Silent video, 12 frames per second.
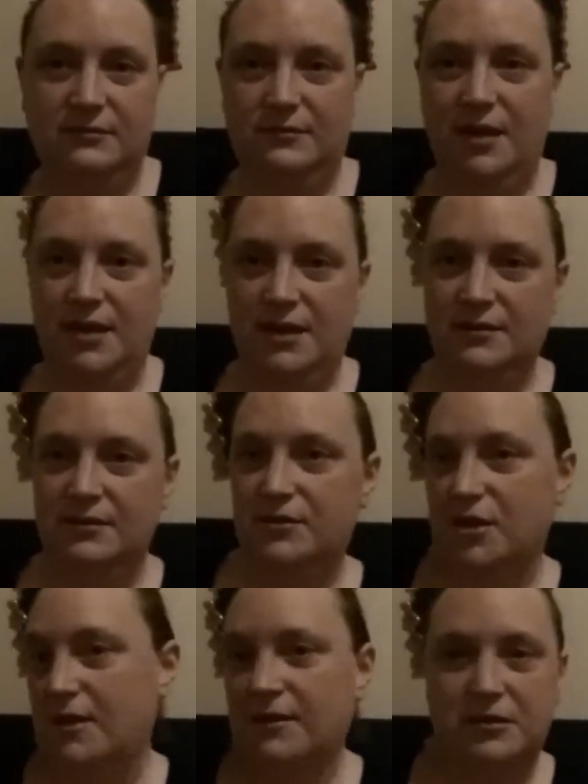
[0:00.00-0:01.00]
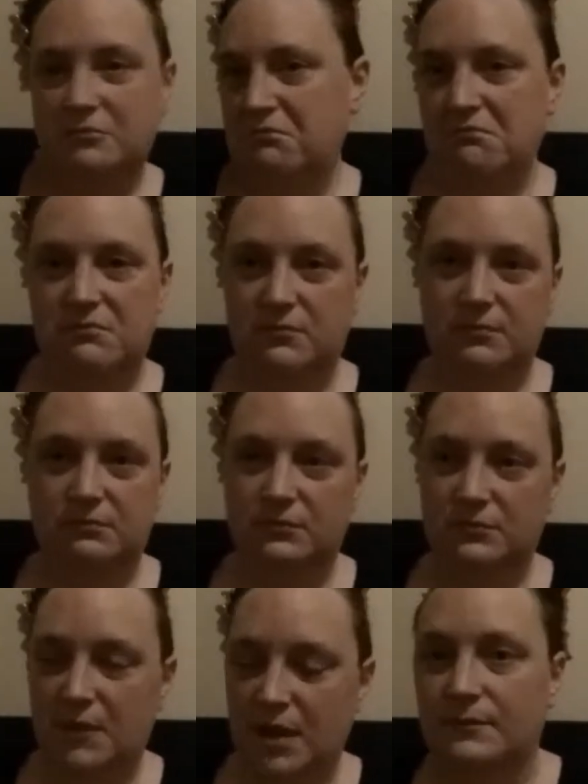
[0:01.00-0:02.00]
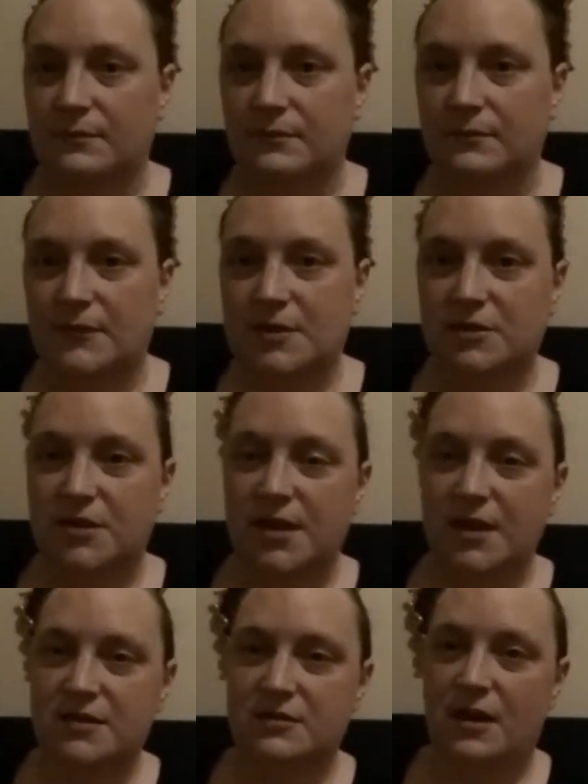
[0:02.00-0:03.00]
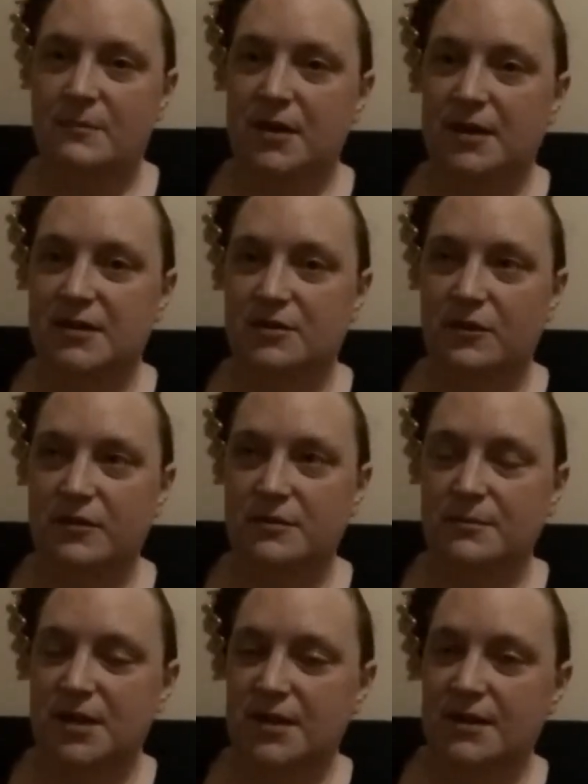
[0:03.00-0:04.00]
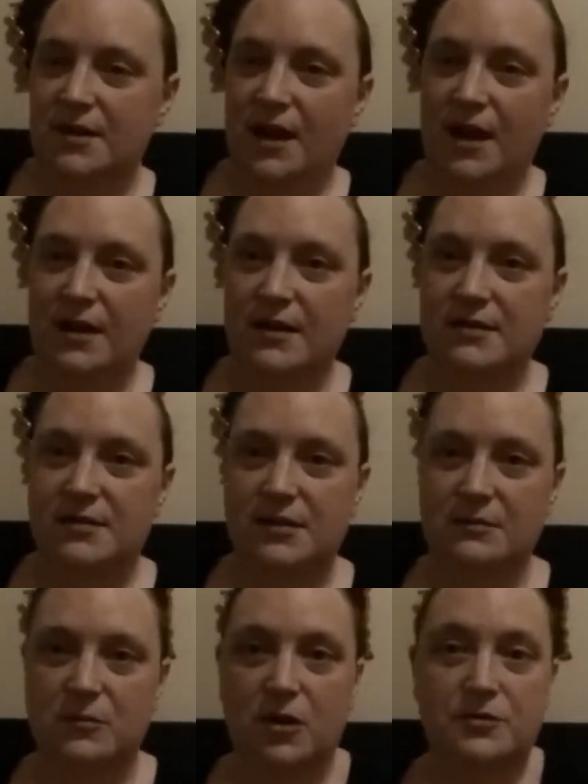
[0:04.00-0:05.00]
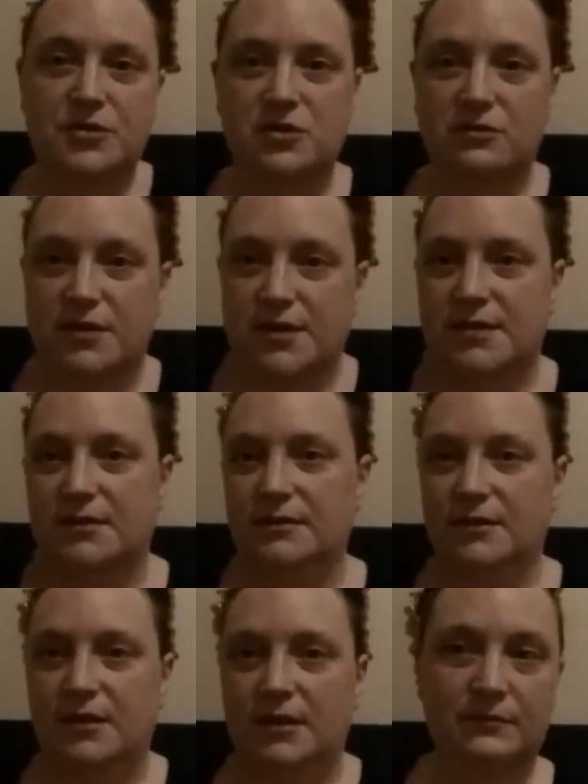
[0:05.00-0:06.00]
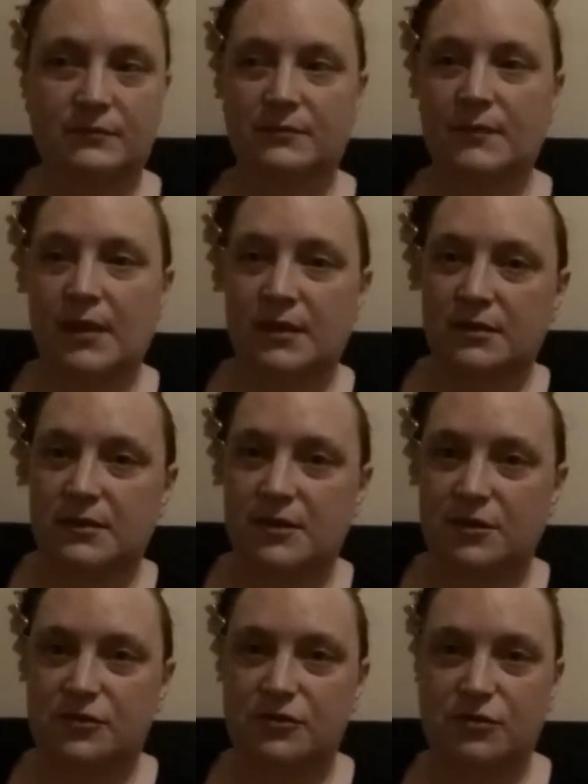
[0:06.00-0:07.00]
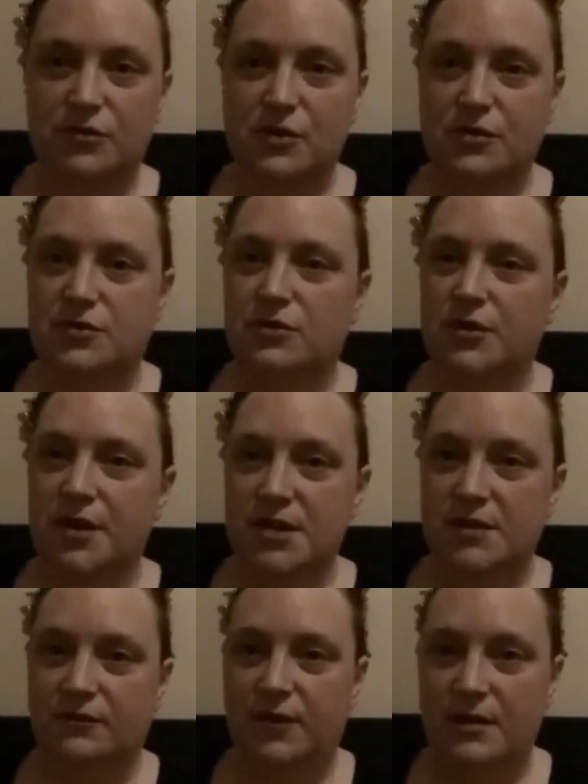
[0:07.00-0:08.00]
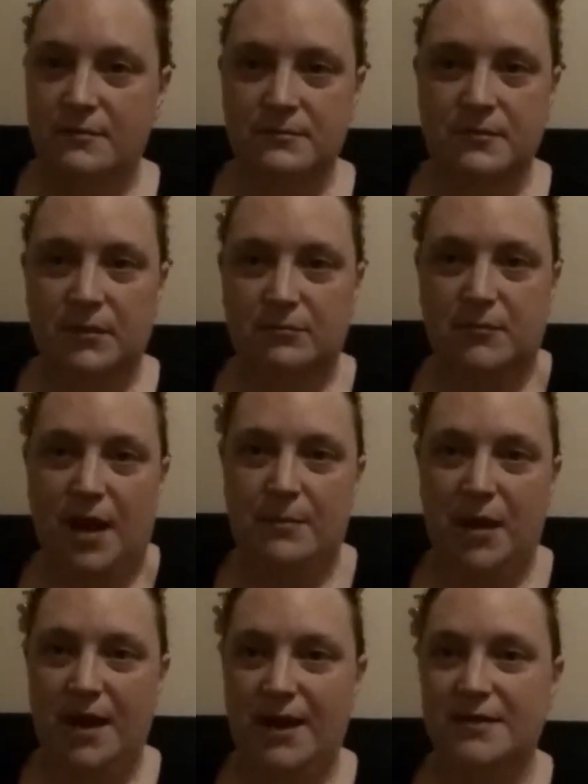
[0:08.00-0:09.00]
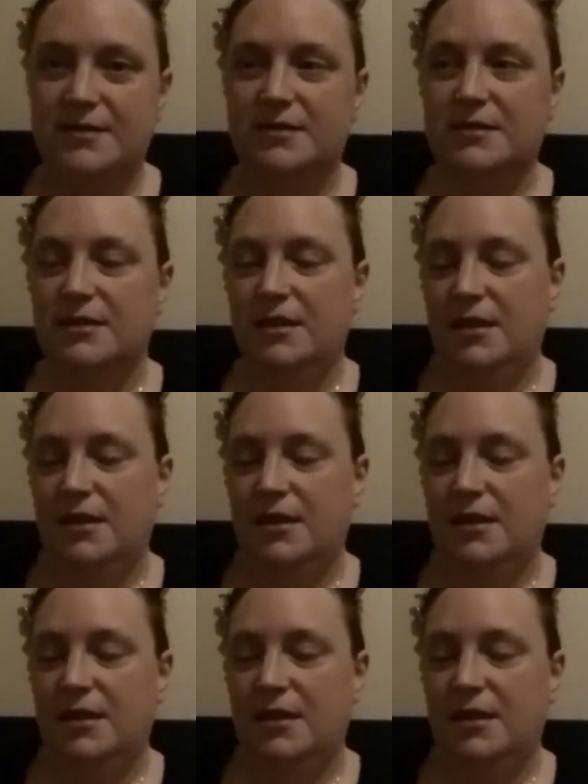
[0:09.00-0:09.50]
I eat and talk. So today's topic is going to be some ghost stories. These are true ghost stories from my past.